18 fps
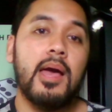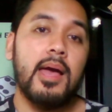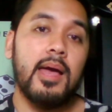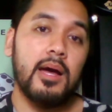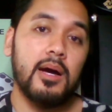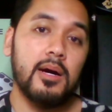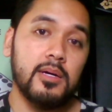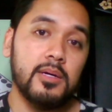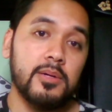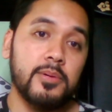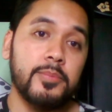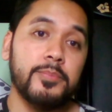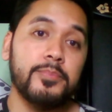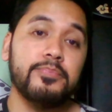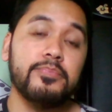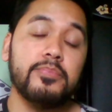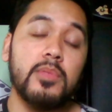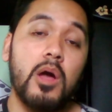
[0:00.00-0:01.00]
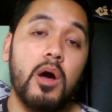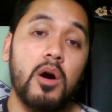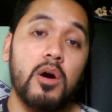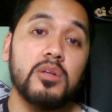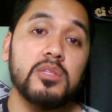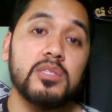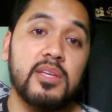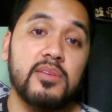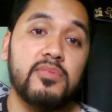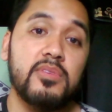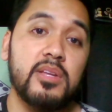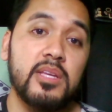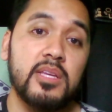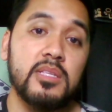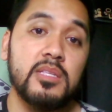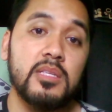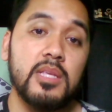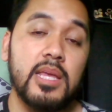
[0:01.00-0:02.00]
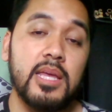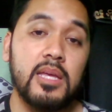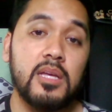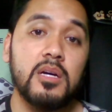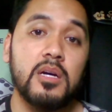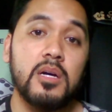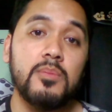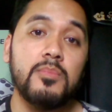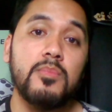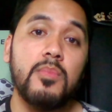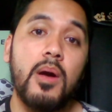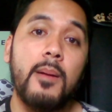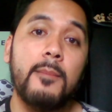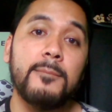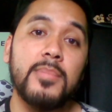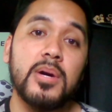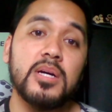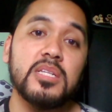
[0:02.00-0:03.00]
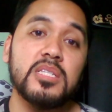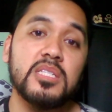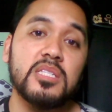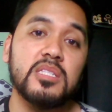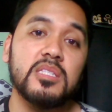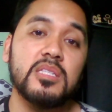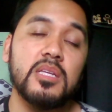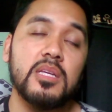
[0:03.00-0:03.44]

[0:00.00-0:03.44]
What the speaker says: All dividend income must